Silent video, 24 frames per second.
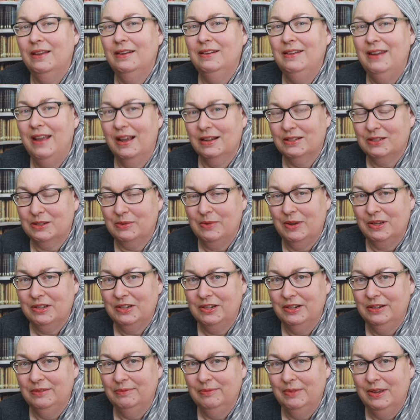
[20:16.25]
Next
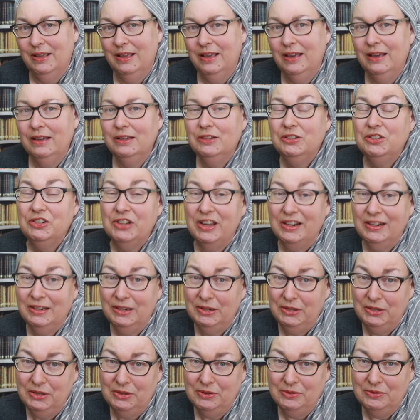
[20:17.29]
question.
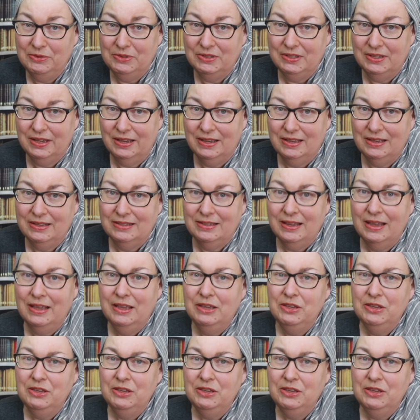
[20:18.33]
Janet Hughes says,